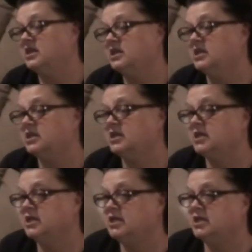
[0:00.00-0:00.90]

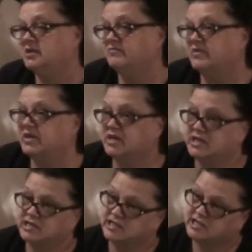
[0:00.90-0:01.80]

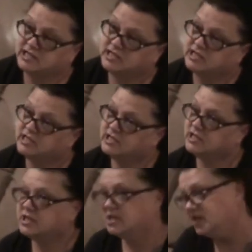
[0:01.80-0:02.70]

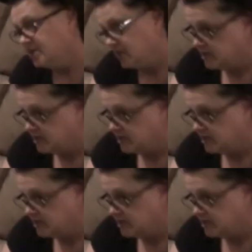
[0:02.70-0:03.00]
evening.